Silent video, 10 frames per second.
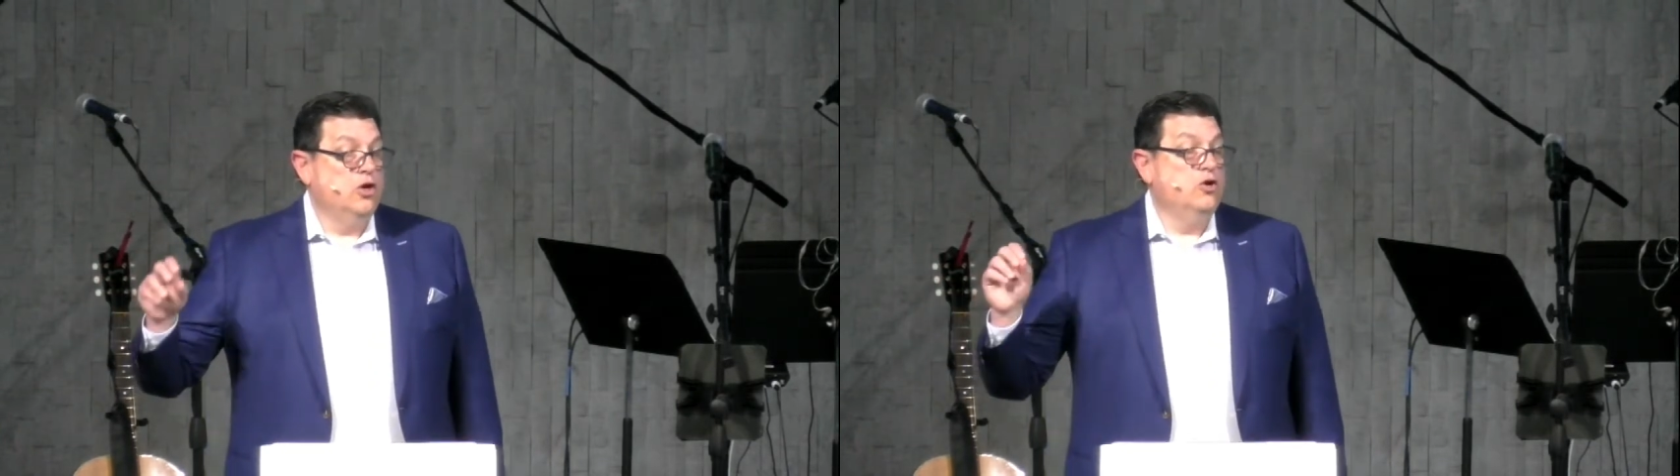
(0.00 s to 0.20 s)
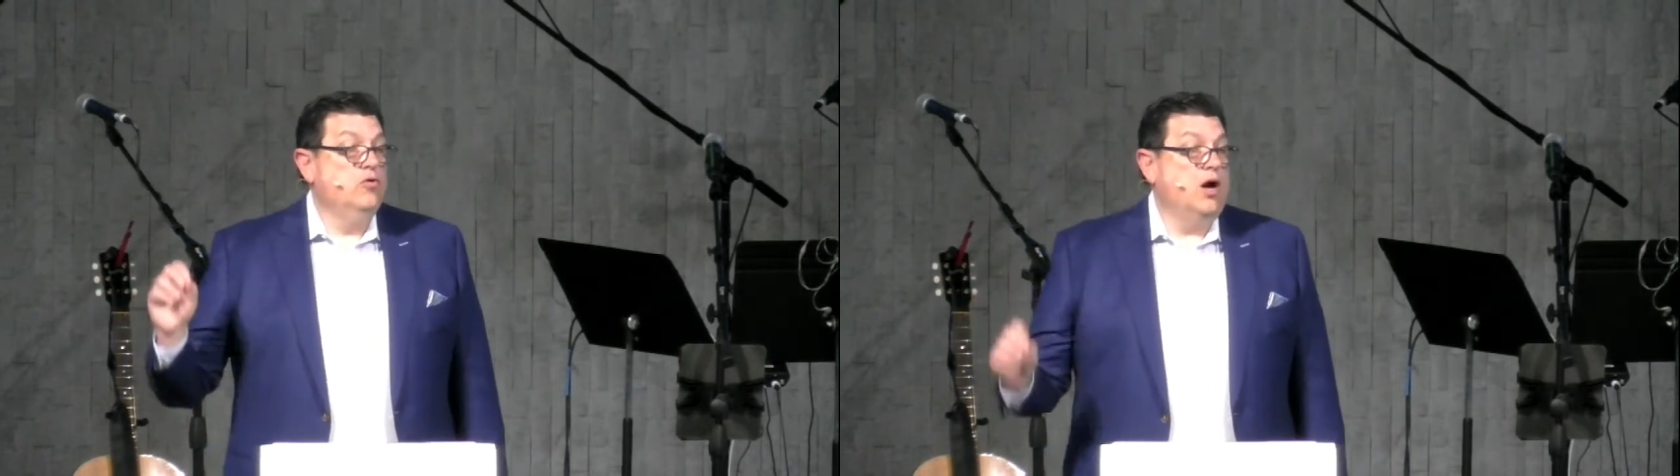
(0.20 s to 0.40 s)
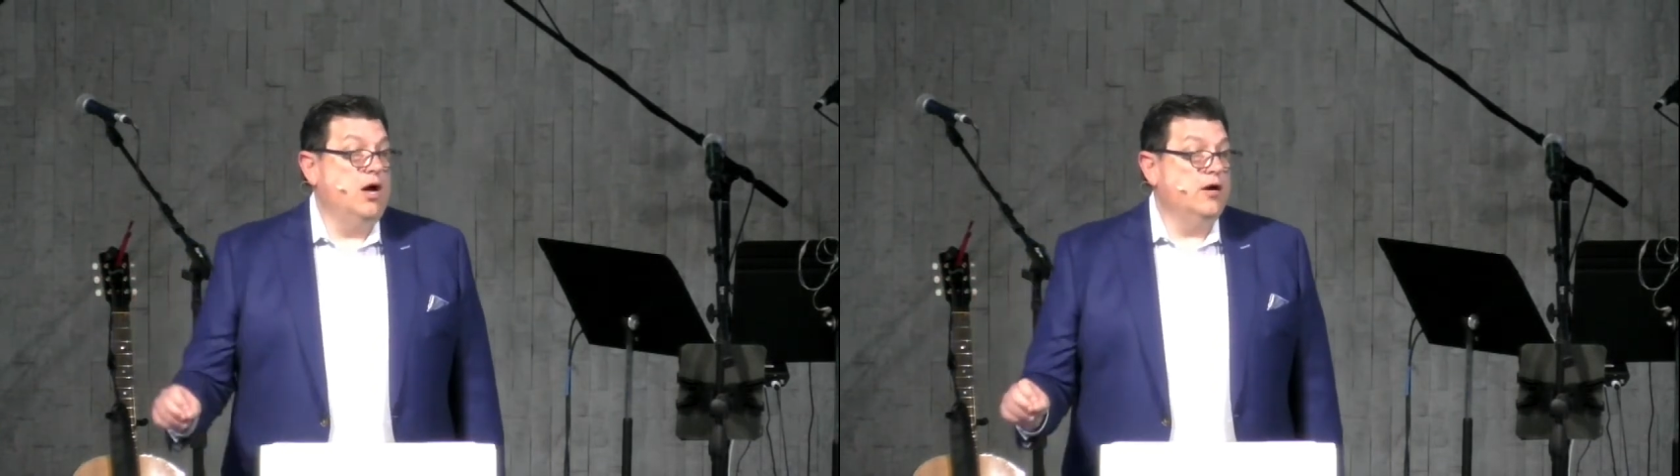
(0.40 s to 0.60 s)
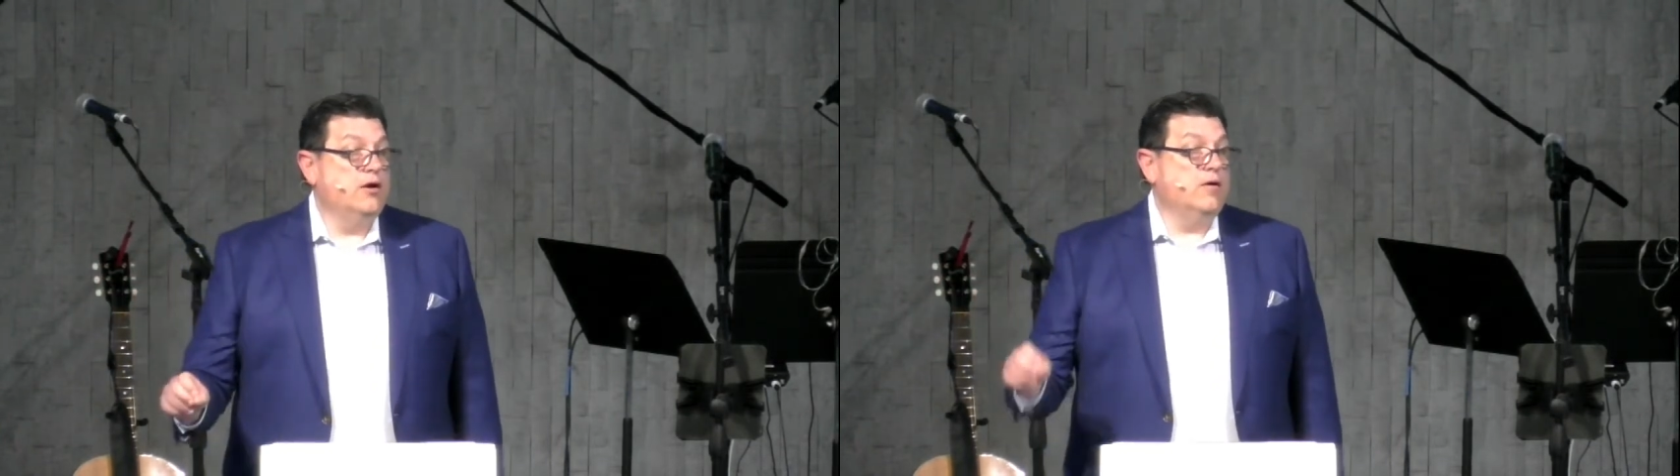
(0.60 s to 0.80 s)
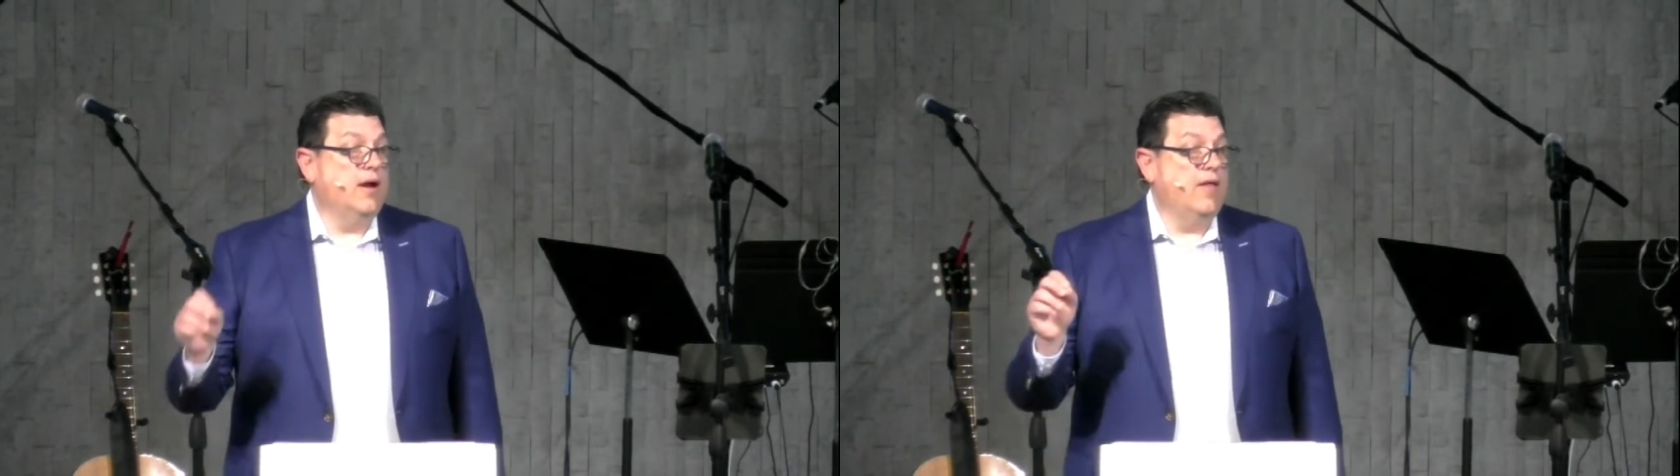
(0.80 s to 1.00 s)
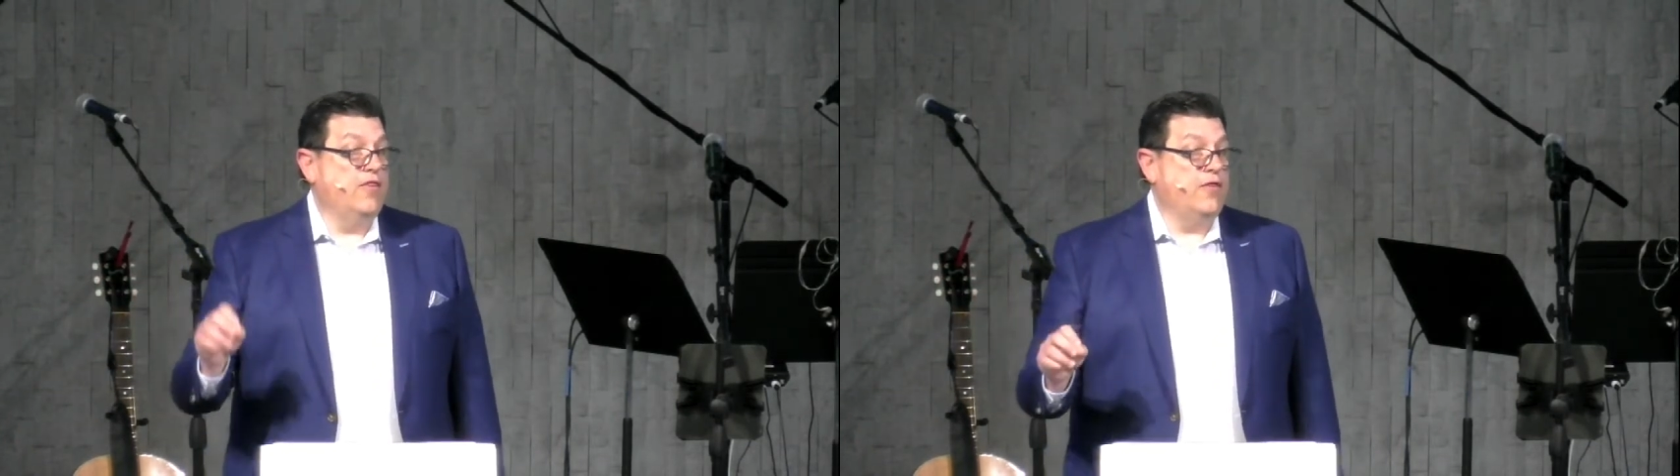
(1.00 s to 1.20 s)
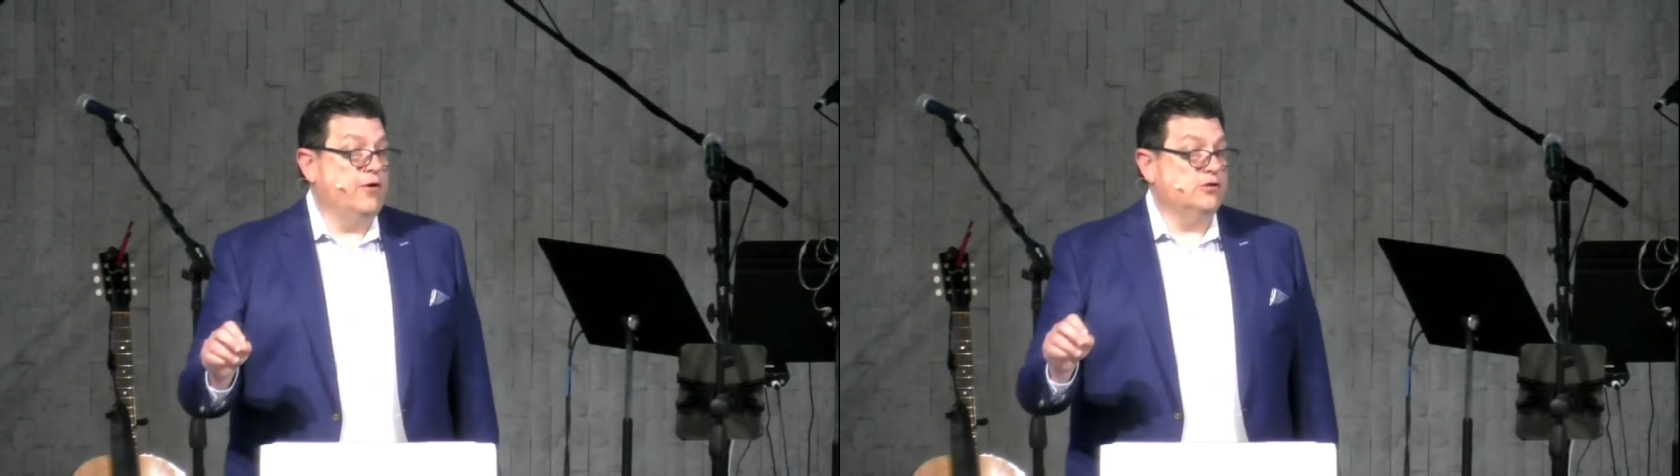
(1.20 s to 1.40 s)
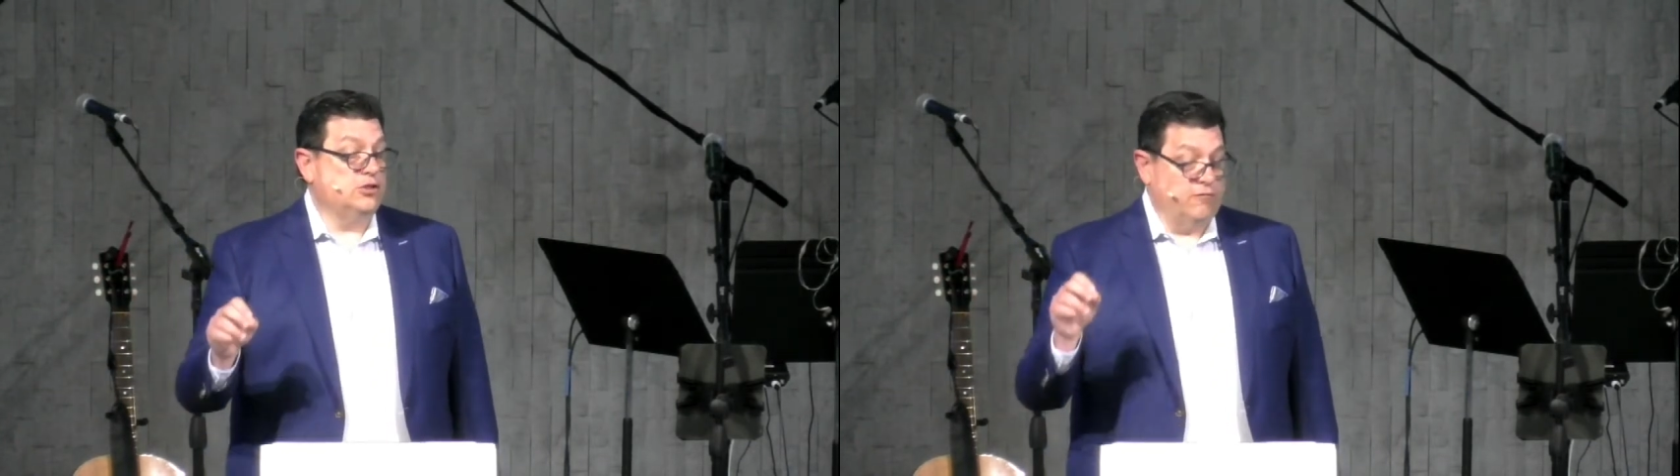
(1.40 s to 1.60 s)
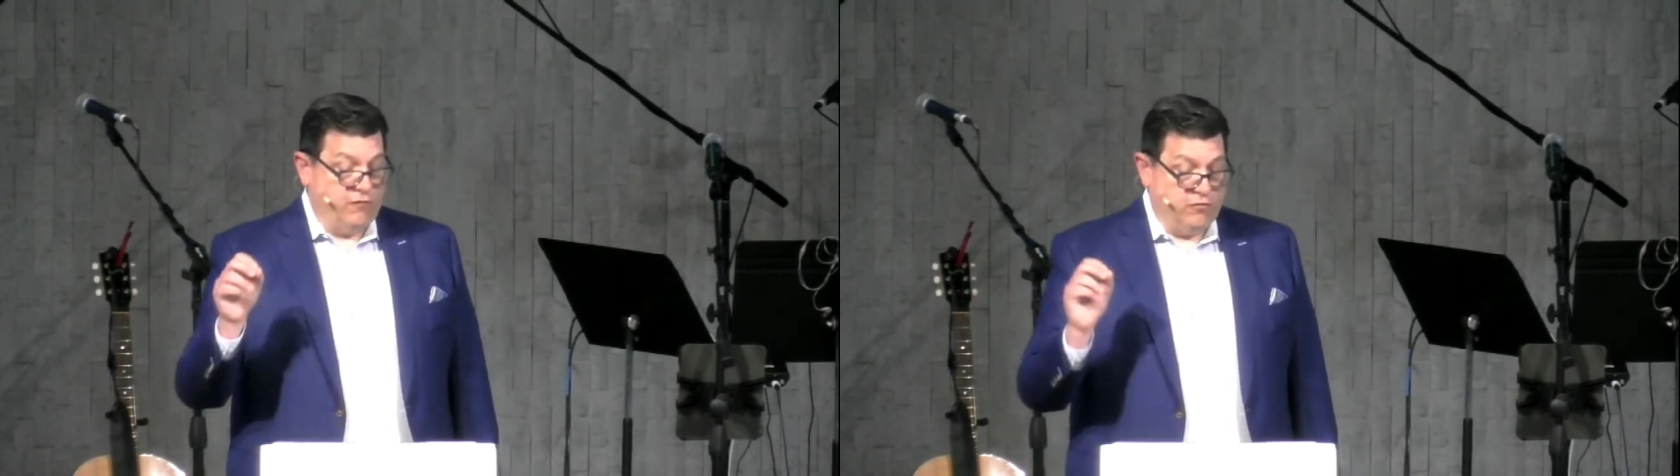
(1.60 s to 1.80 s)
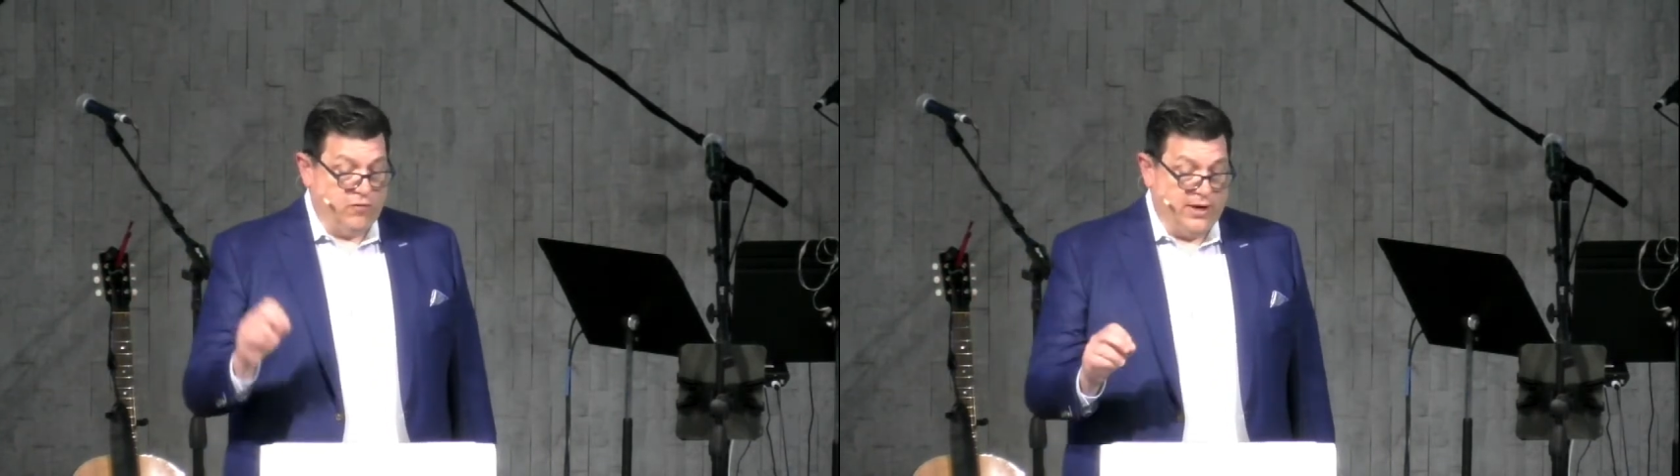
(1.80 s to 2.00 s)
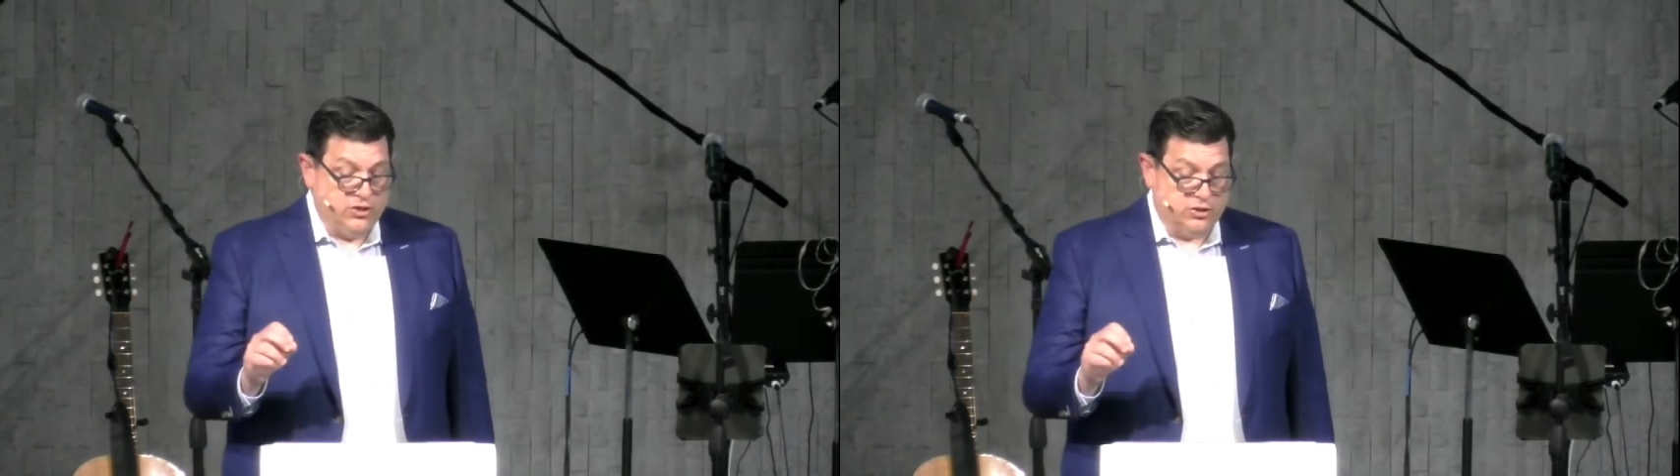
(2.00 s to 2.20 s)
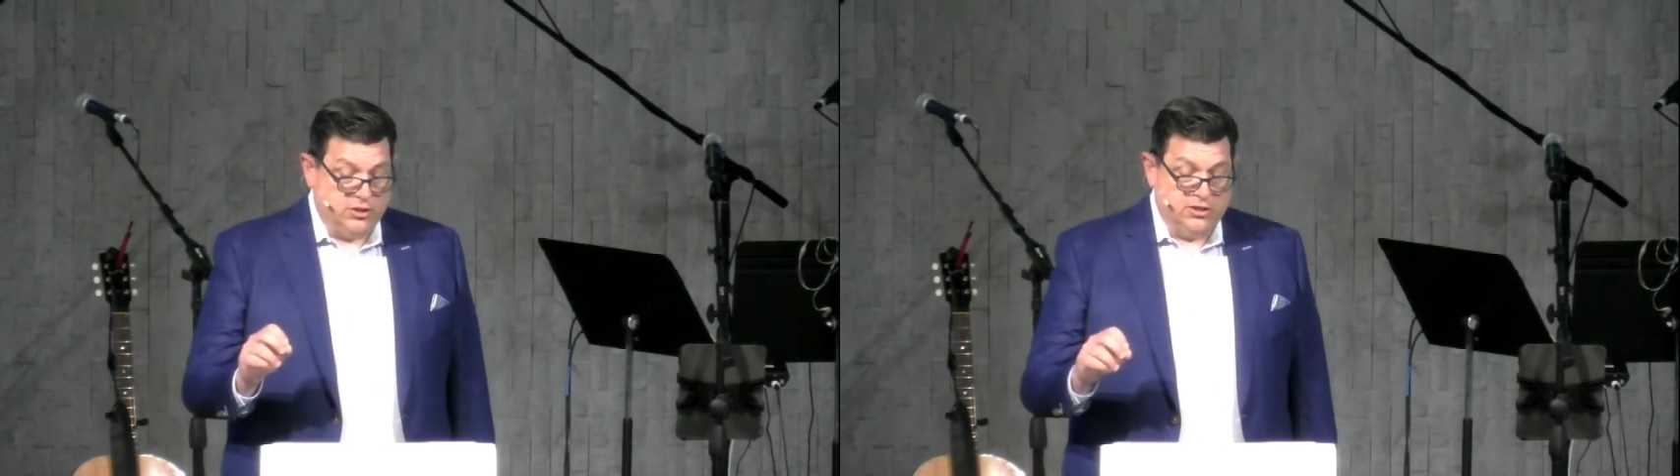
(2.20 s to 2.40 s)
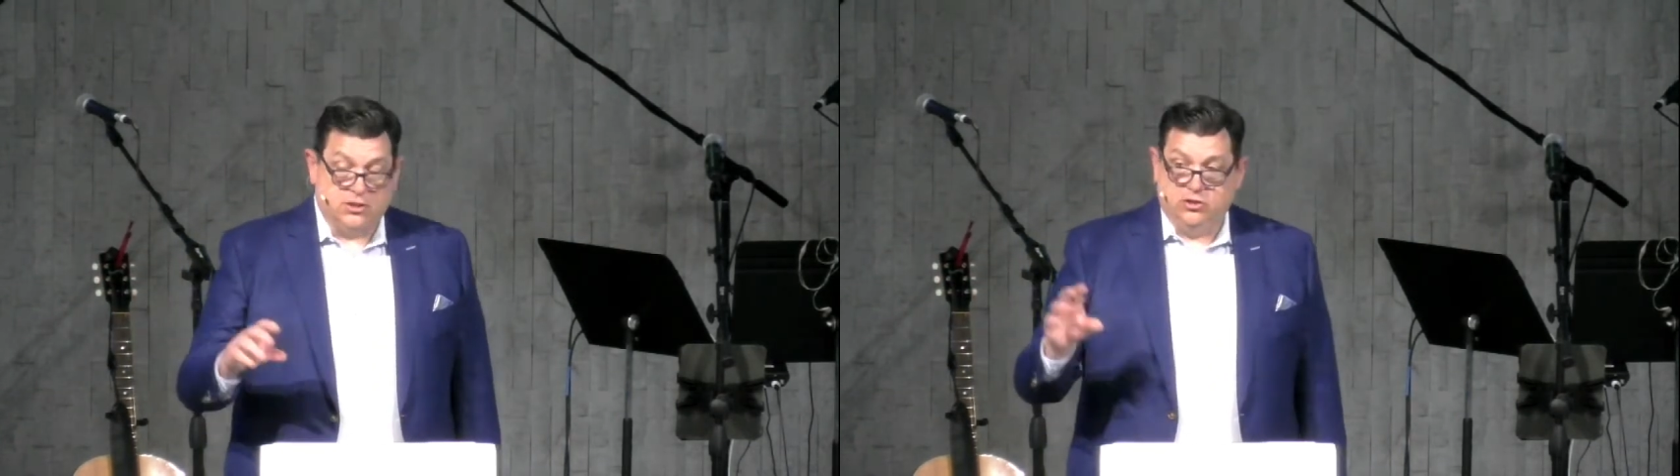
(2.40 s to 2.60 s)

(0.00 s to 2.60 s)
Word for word: who hunger and thirst for righteousness,